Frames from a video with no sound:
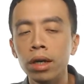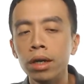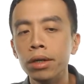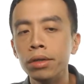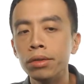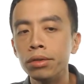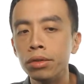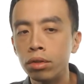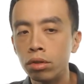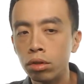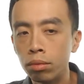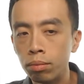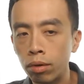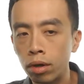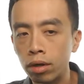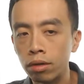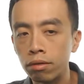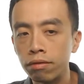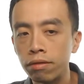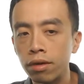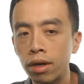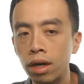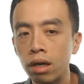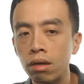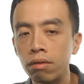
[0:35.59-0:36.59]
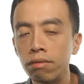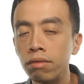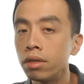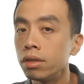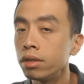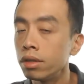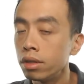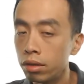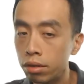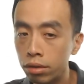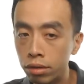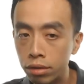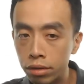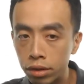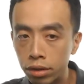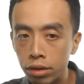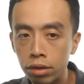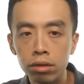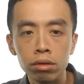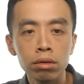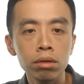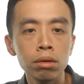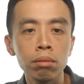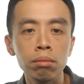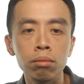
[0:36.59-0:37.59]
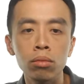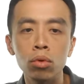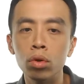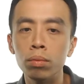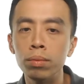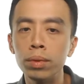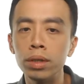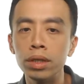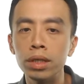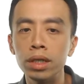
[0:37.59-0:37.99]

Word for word: 0.500 mole per